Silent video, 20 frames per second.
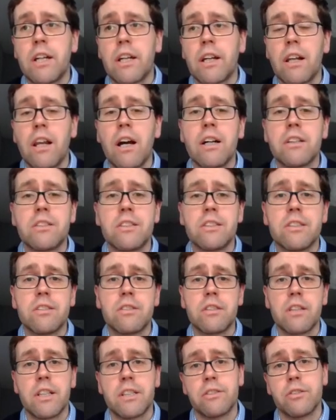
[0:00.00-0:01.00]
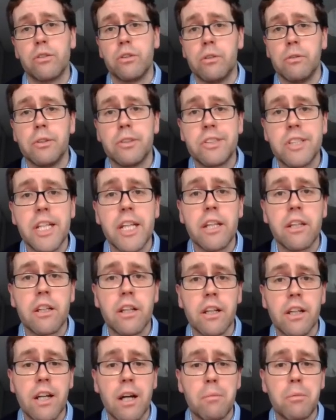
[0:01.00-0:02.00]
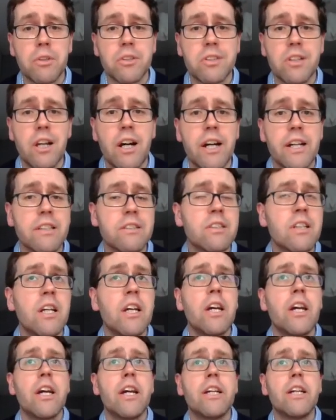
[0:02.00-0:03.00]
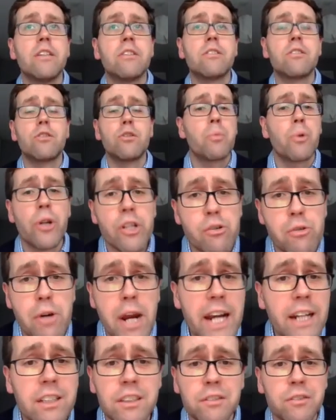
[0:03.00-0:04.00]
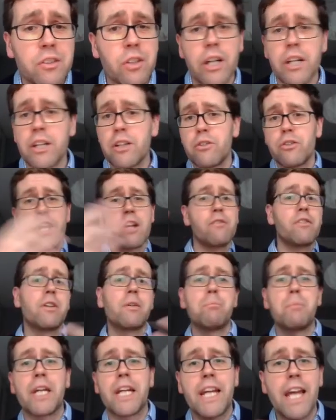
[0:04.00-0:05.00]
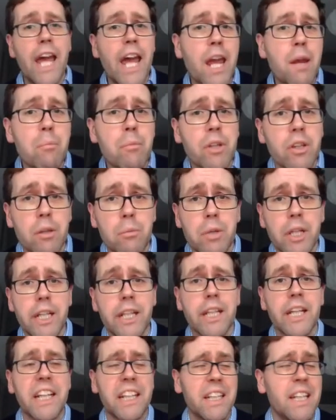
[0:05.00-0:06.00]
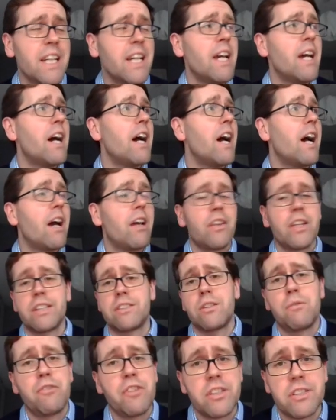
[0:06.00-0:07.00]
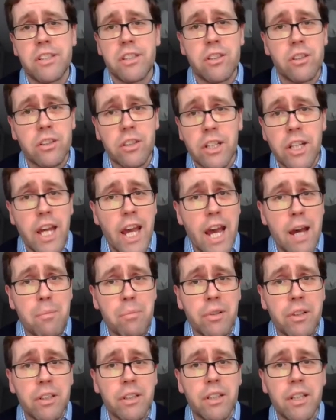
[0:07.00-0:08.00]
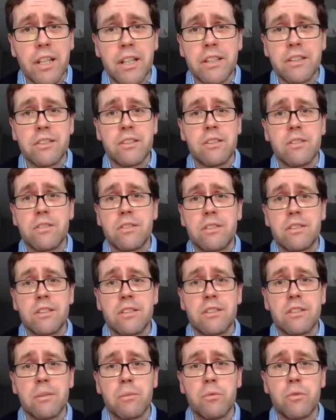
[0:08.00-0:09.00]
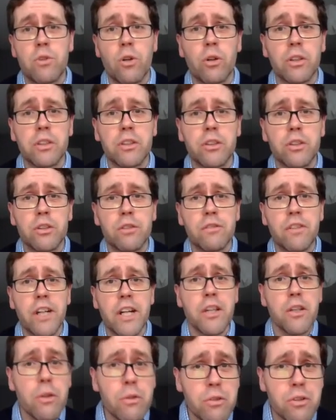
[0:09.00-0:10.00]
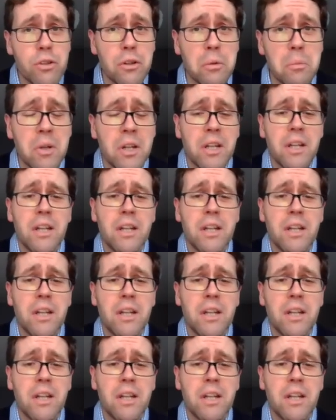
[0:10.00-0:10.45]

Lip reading: class is, as you will see in a couple of slides, is super interactive. So I usually have a big game in the beginning. That's obviously not going to happen since I'm talking to you via YouTube.